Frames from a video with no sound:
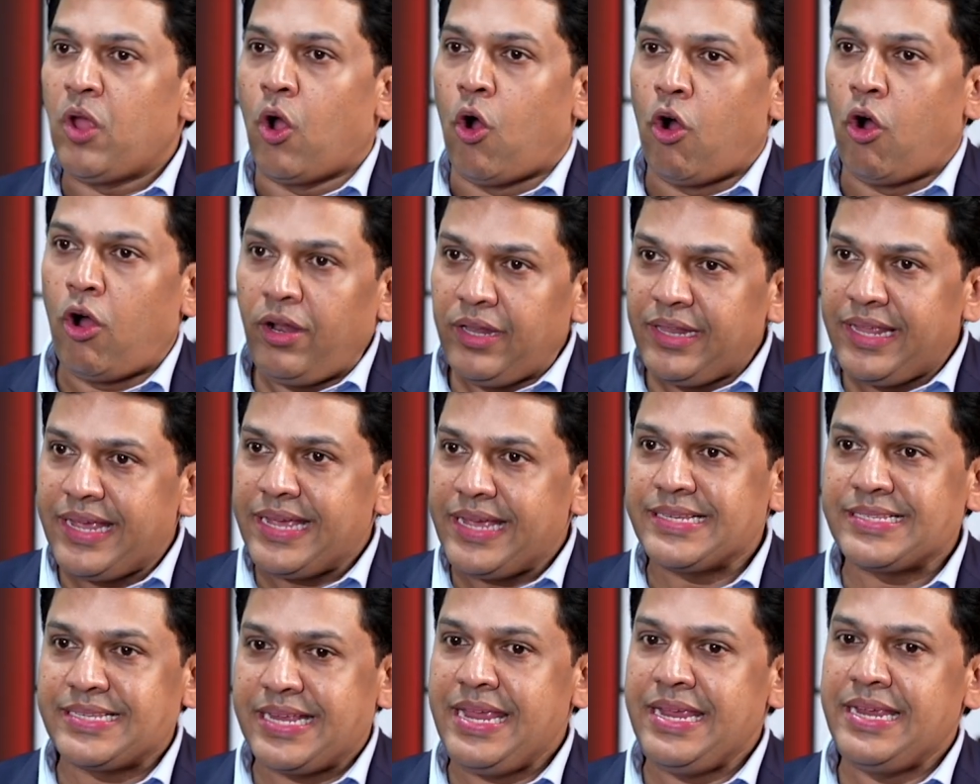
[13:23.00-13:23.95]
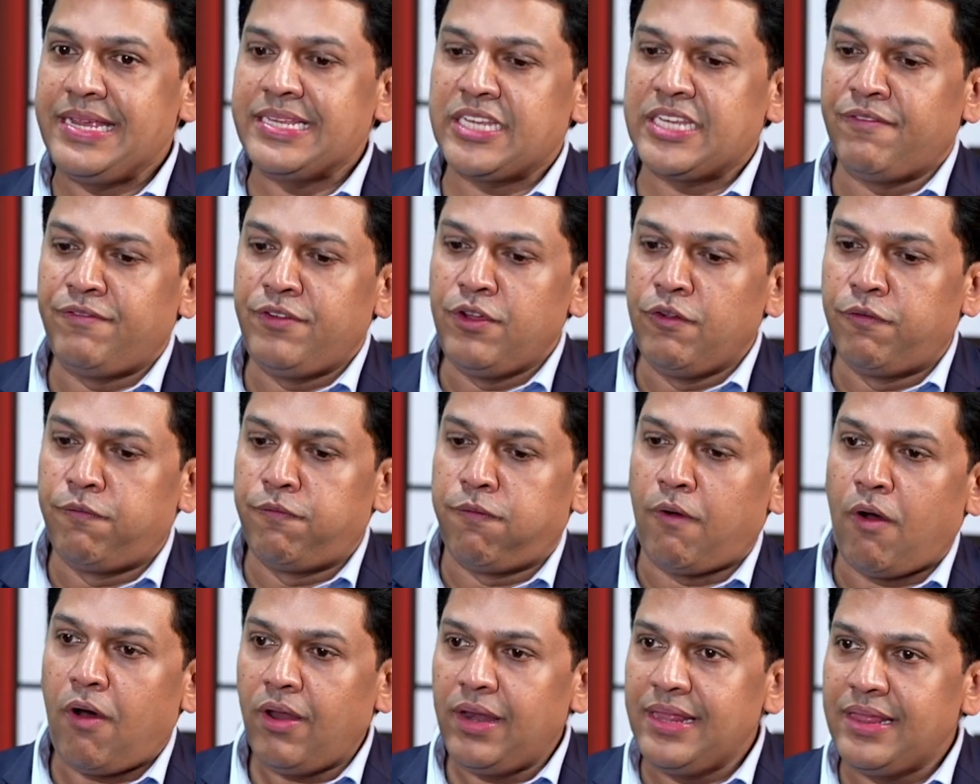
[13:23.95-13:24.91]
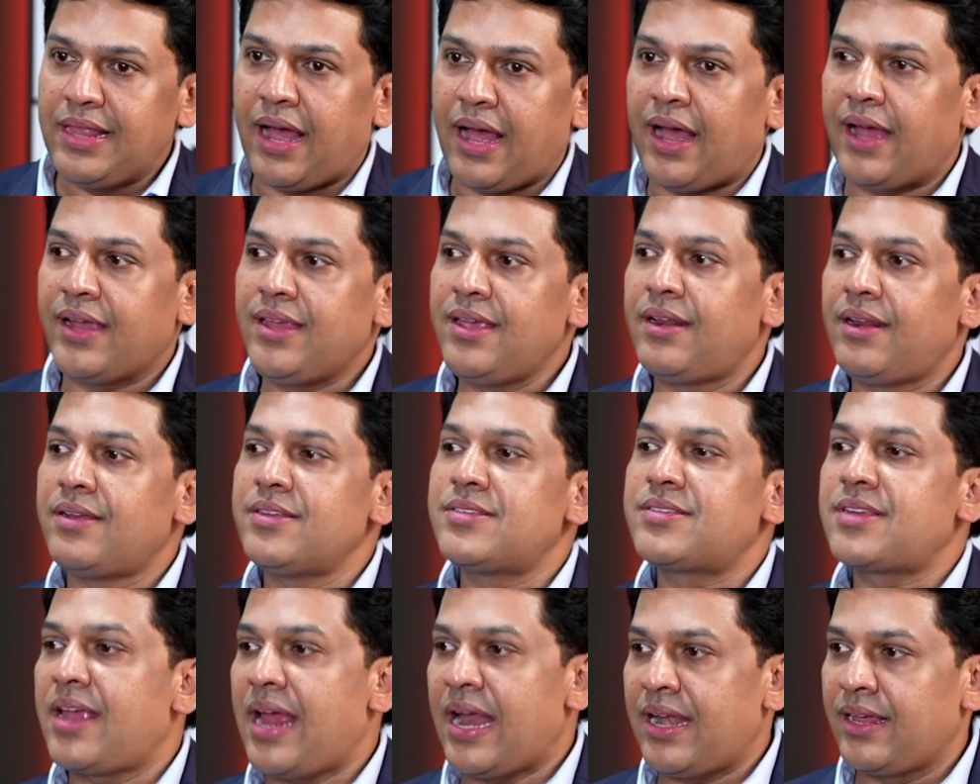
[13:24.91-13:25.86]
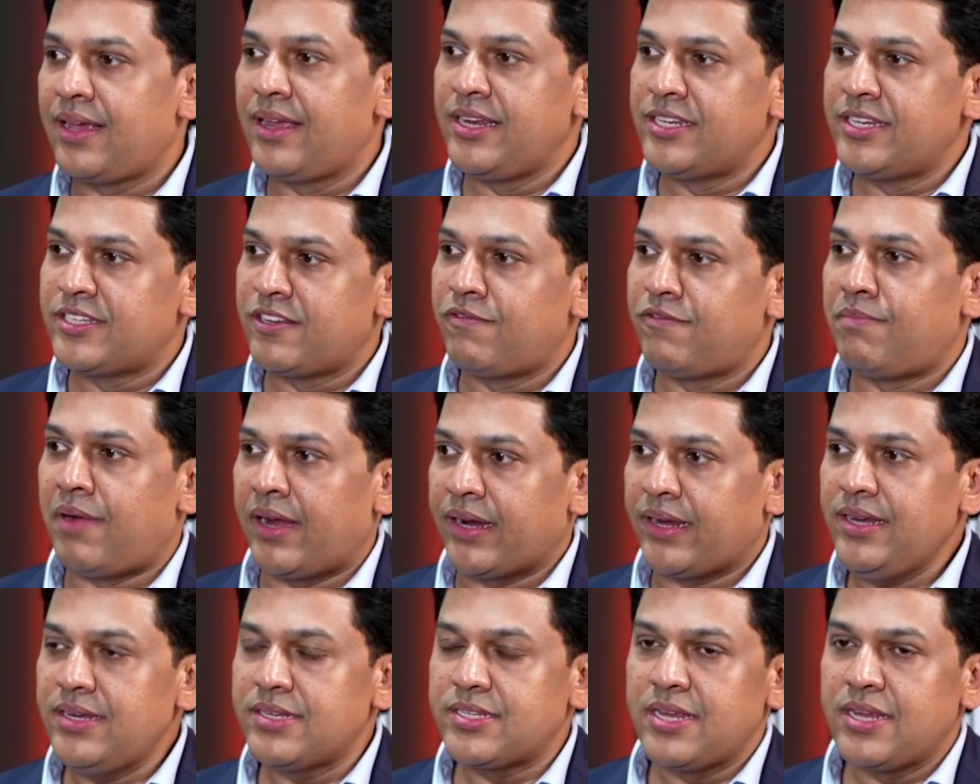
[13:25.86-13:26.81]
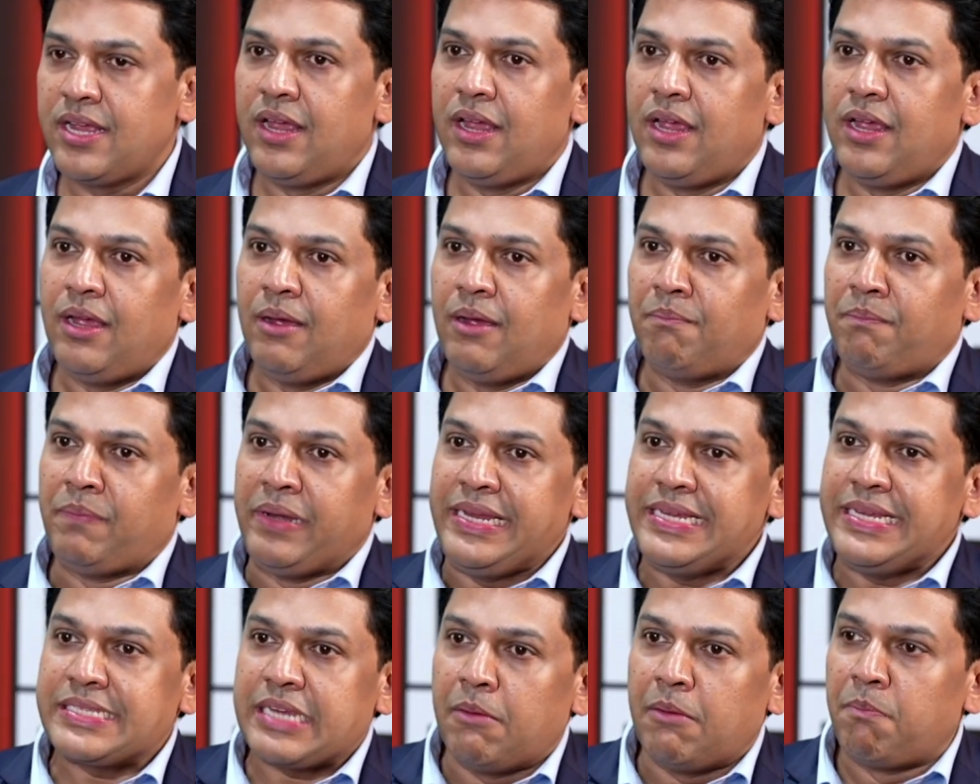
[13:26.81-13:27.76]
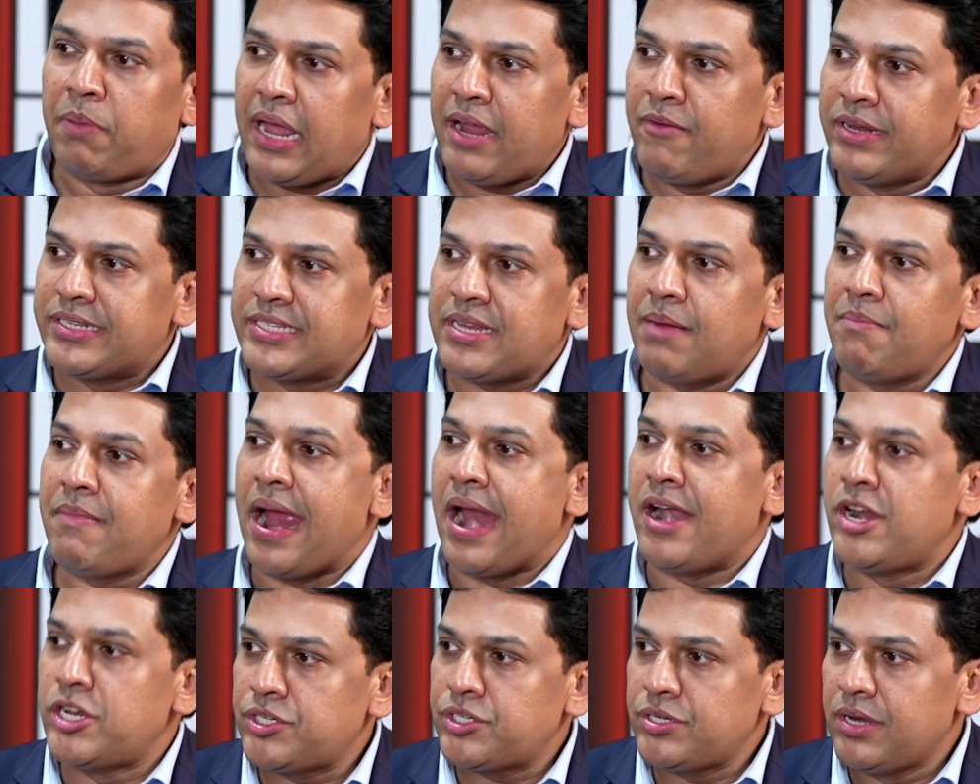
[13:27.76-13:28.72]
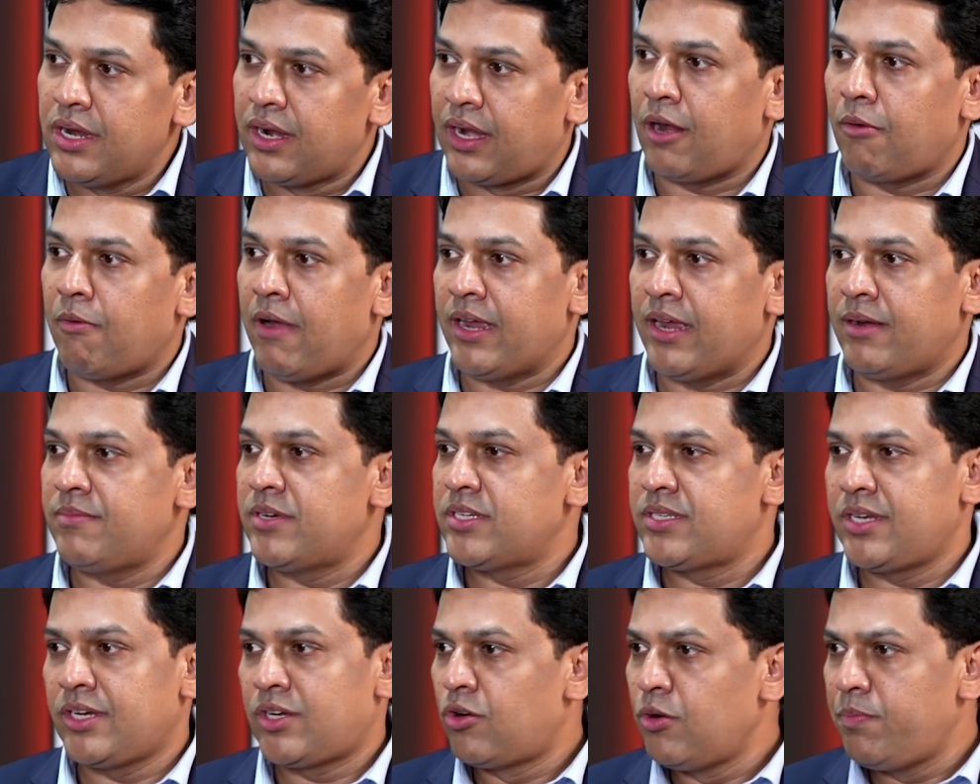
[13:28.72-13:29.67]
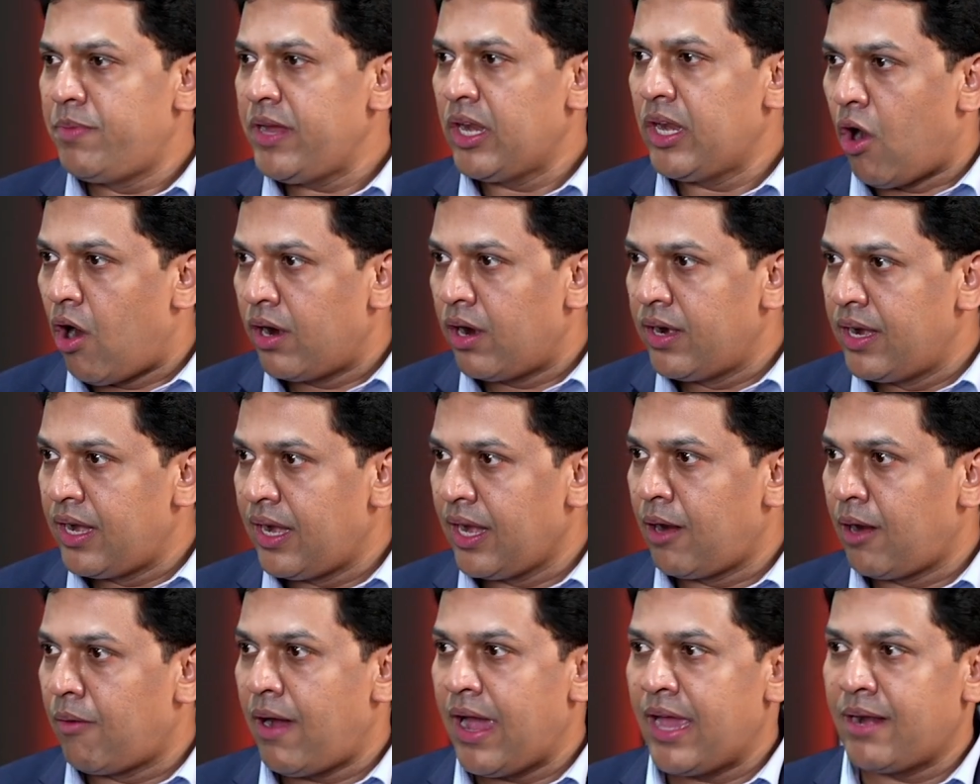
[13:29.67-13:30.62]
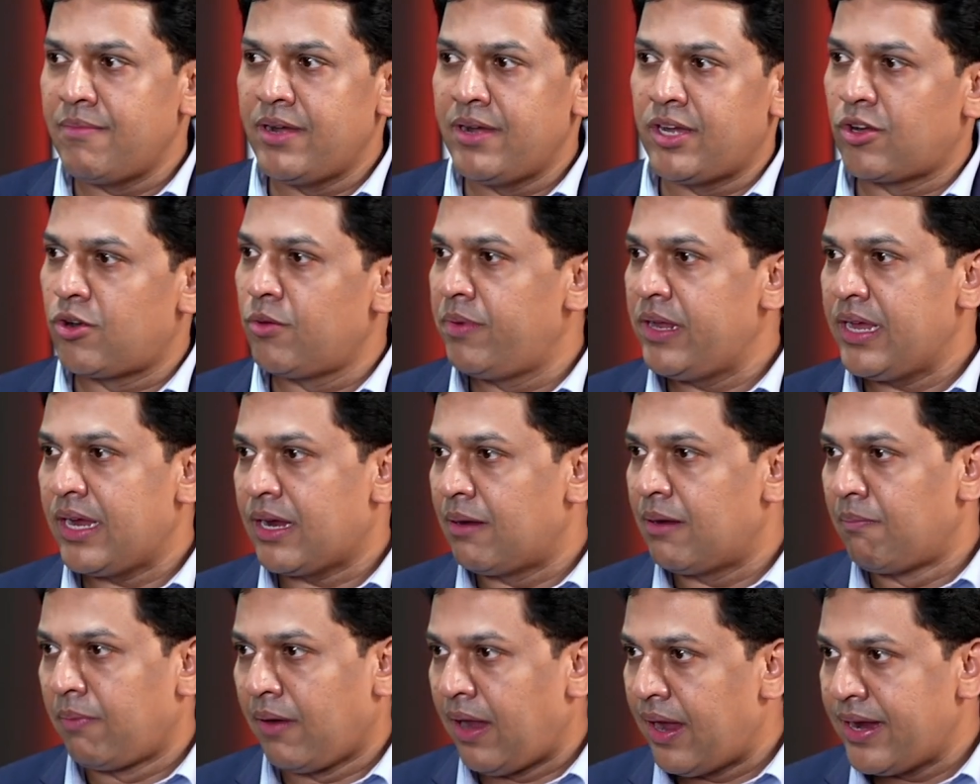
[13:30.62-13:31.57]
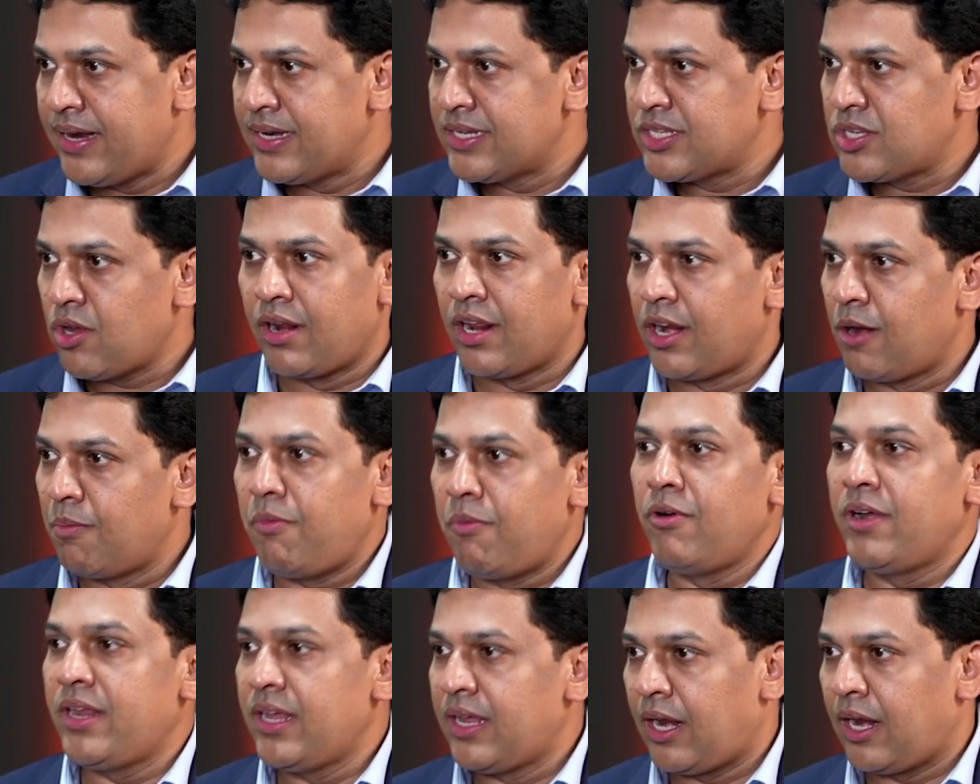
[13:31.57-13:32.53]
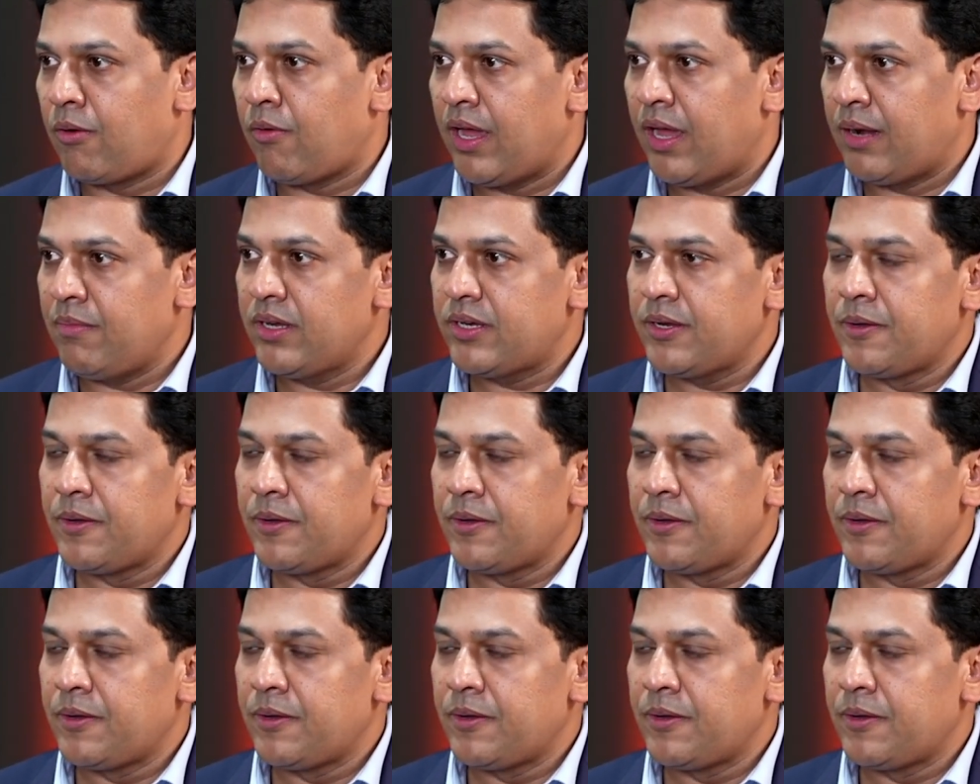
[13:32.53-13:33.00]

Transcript: All they are saying is if you fall in the higher risk categories of buckets, please comply with some additional requirements. It could be an audit requirement, it could be a compliance or a reporting requirement.